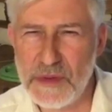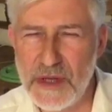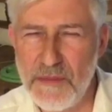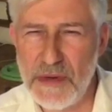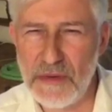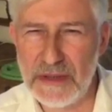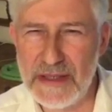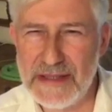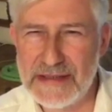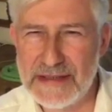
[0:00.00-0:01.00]
he was going to be
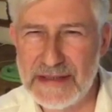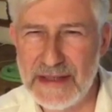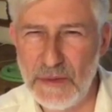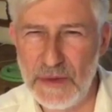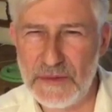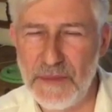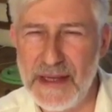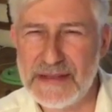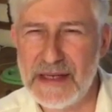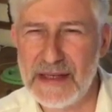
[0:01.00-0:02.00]
released, it was
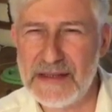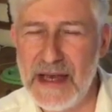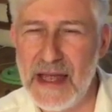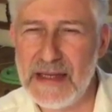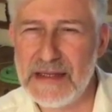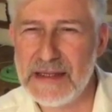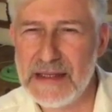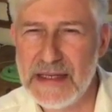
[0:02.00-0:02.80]
Pesach night,